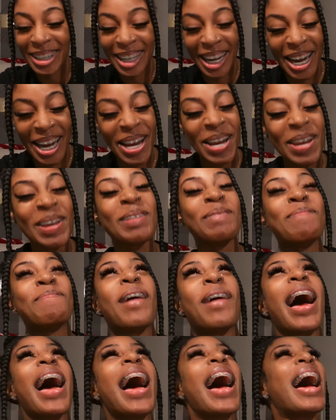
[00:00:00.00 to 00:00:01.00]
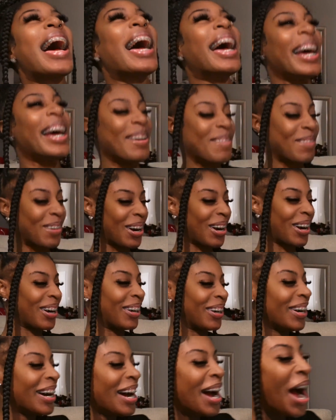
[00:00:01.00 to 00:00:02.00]
she mad,
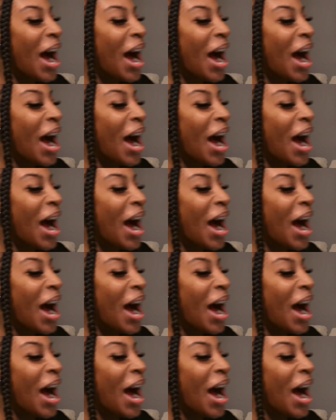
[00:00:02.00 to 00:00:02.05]
bro. All